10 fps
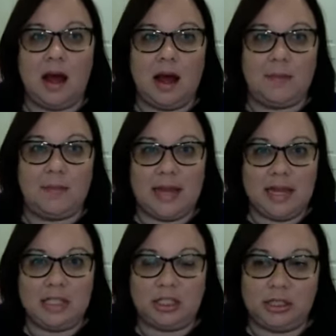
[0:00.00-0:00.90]
um,
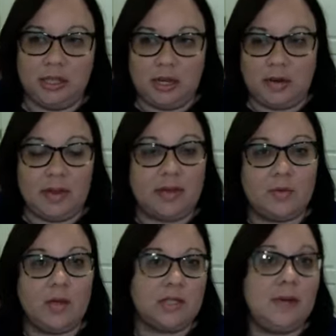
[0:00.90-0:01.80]
each, you know,
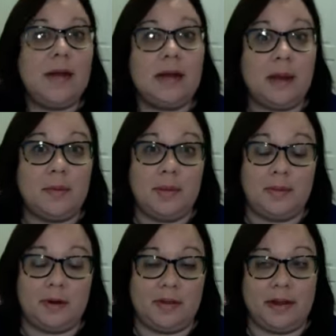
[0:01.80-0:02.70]
either, well, depending on how many
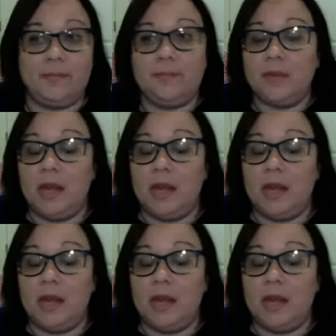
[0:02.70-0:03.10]
people are there.